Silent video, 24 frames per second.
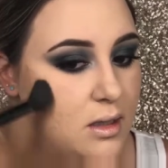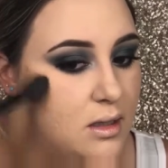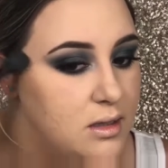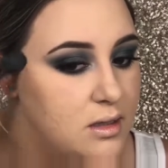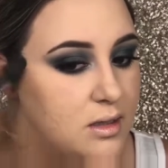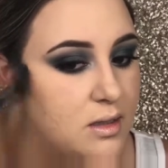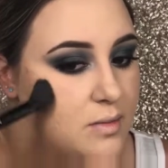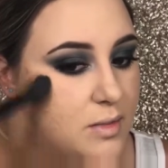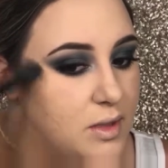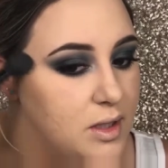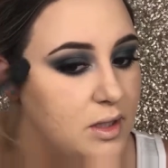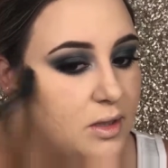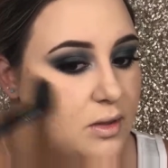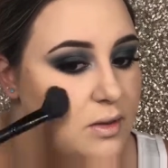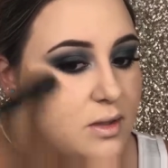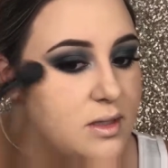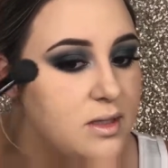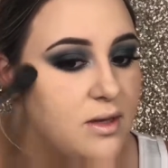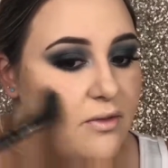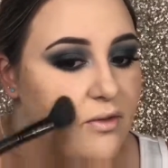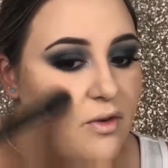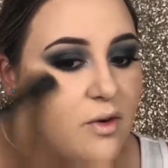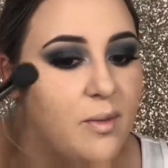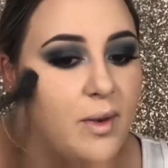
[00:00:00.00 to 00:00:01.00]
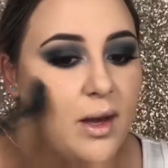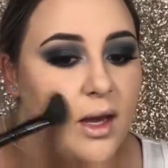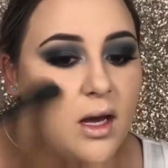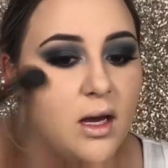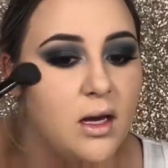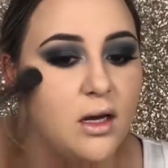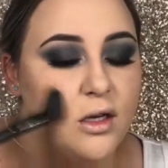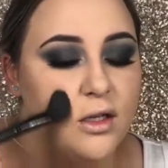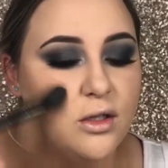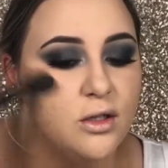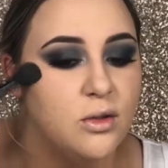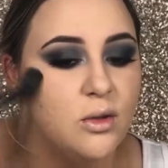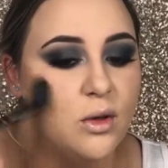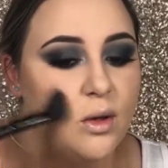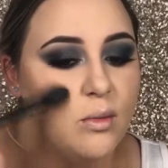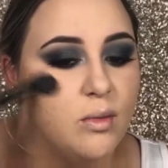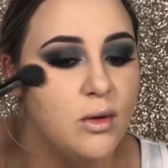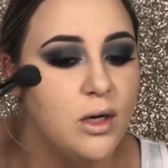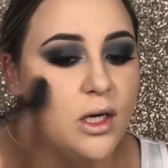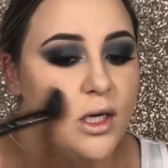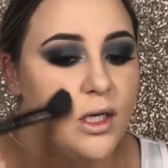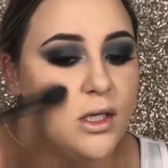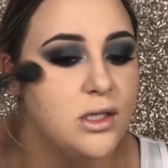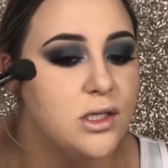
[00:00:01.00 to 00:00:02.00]
So I'm going to use it for my contour
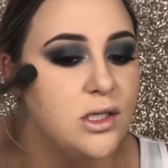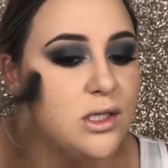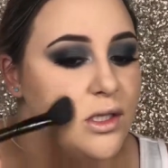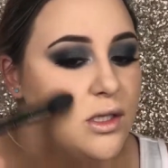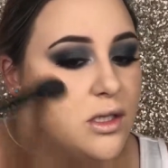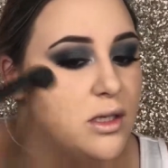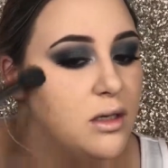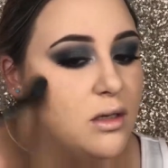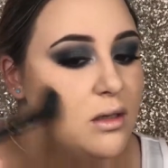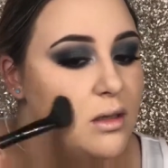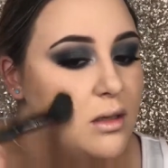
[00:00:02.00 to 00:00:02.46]
brush.